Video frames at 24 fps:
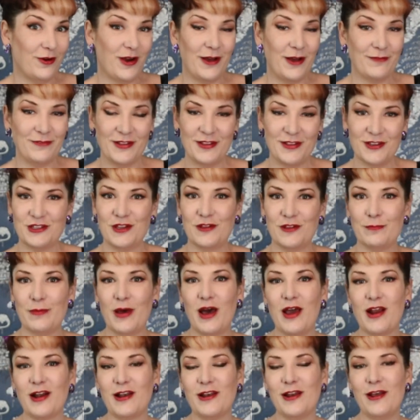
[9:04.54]
our vintage
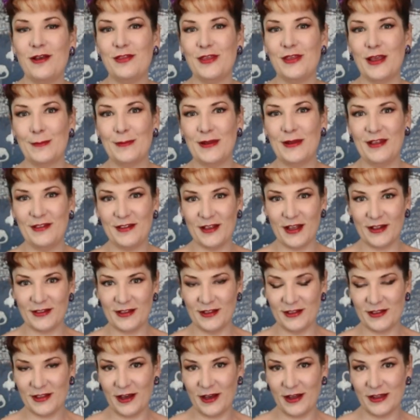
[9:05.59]
inspired clothing, please get
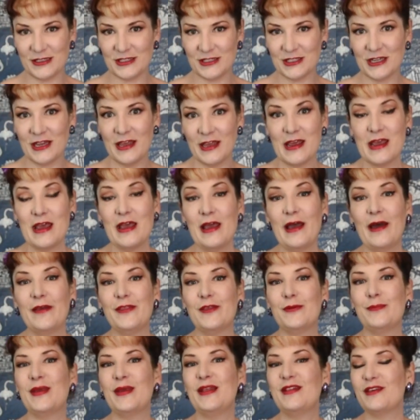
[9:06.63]
in touch. And
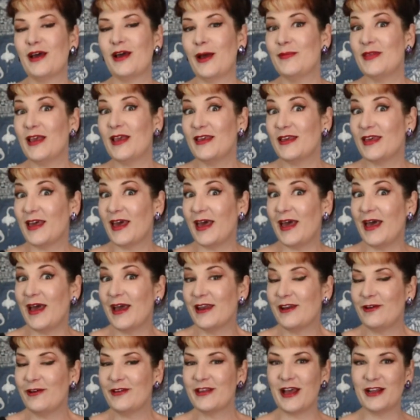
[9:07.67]
in the meantime, take care,
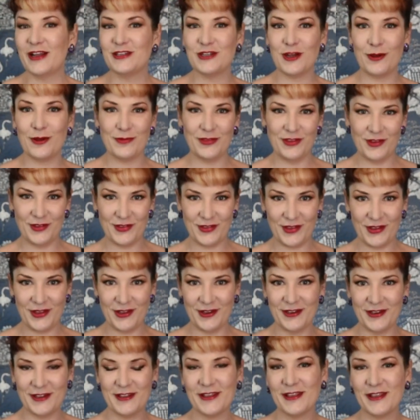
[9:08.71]
and I'll catch up with you
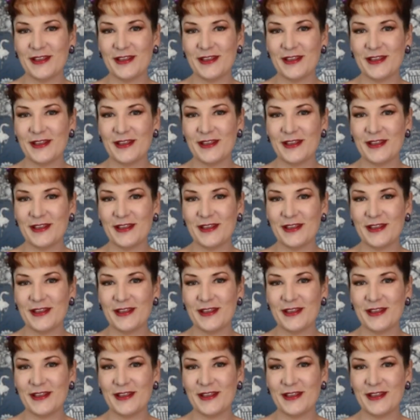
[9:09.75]
soon.